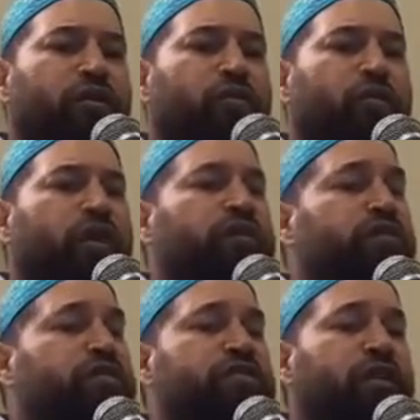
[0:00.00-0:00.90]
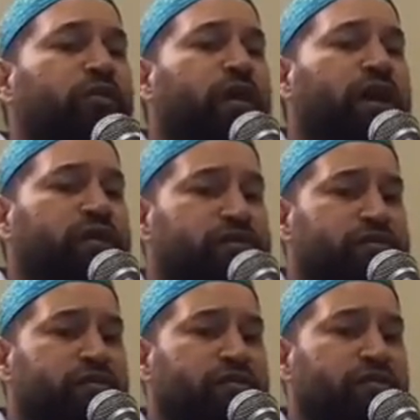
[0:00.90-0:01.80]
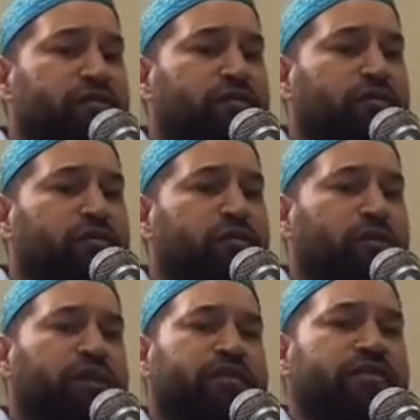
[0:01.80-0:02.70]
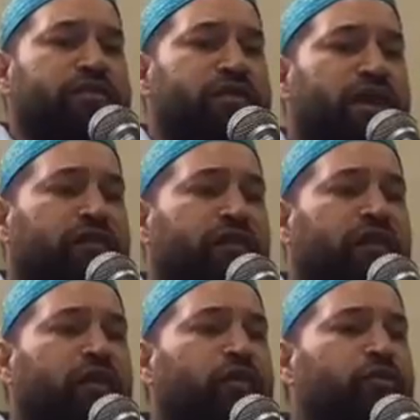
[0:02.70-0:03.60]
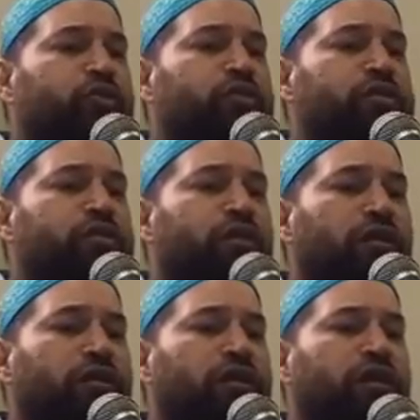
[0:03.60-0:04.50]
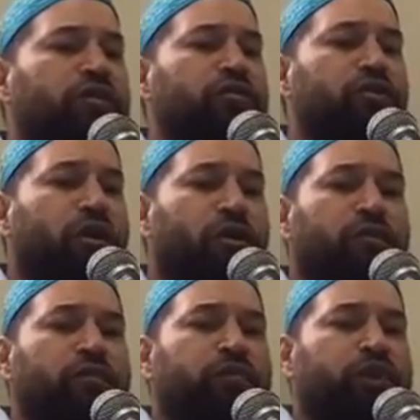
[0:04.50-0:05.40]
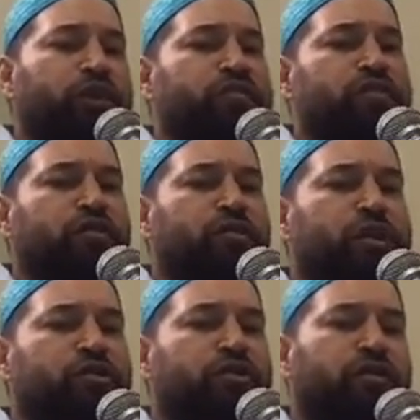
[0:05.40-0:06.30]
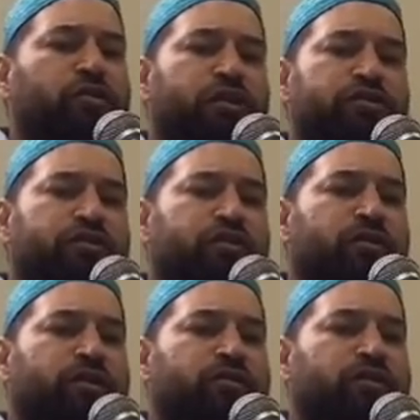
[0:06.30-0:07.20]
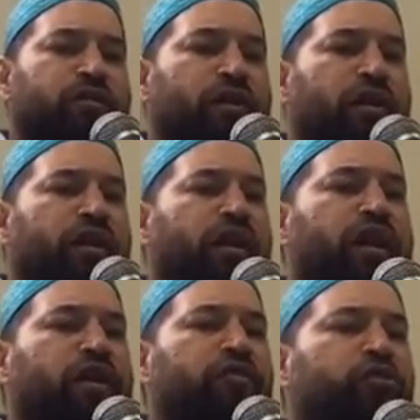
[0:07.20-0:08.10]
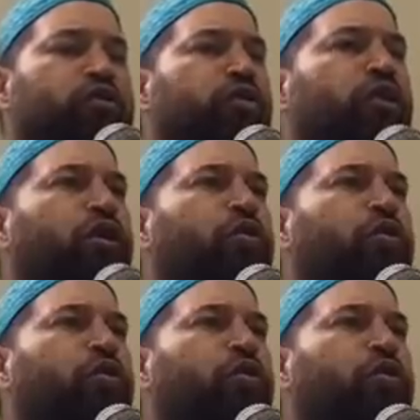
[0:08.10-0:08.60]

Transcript: Where does the sun rise? Where does it set? You just look and you know the eastern direction and the western direction. And you know